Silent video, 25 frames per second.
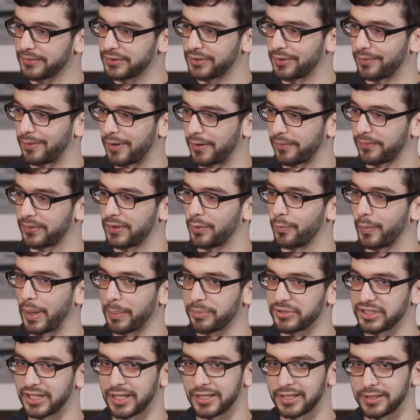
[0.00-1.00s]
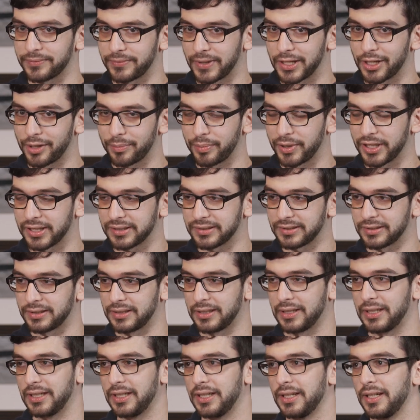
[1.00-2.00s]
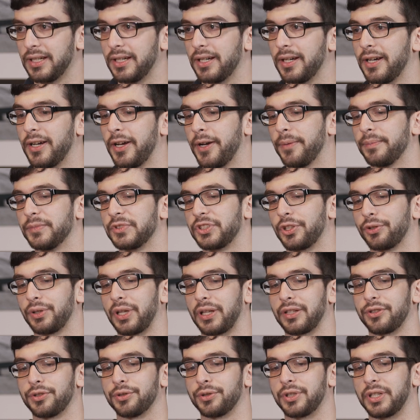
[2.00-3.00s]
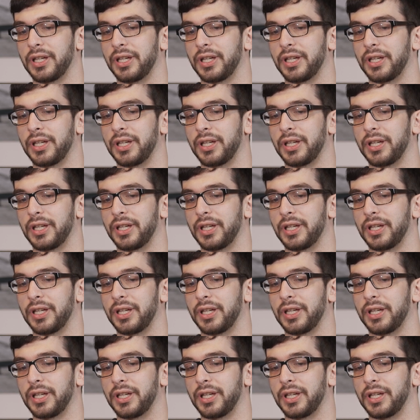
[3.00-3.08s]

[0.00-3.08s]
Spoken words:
so of the website developers, so that